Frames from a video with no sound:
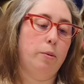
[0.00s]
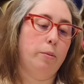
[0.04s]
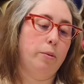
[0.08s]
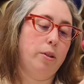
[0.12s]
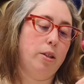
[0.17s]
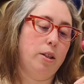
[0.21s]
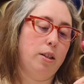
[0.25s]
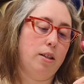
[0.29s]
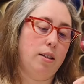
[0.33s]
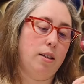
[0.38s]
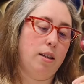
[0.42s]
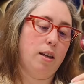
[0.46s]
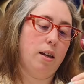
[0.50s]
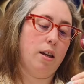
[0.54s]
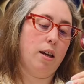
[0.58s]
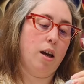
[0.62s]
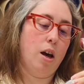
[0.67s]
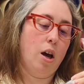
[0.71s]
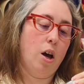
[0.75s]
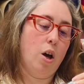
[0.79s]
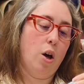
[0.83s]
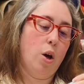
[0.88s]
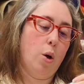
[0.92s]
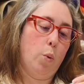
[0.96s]
which is the
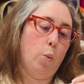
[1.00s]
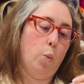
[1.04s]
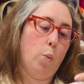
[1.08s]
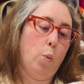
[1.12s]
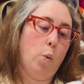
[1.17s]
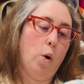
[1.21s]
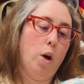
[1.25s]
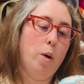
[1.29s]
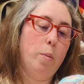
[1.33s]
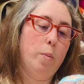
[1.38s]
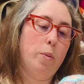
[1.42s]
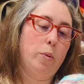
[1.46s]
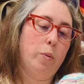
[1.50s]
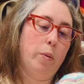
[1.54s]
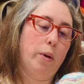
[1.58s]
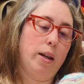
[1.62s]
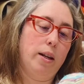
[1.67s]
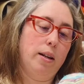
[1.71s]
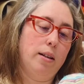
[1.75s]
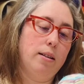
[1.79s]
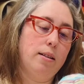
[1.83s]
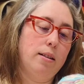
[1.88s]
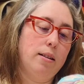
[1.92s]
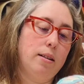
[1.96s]

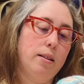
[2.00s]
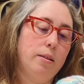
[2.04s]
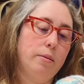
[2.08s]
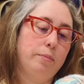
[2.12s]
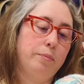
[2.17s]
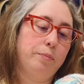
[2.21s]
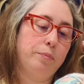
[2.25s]
WIbelwind.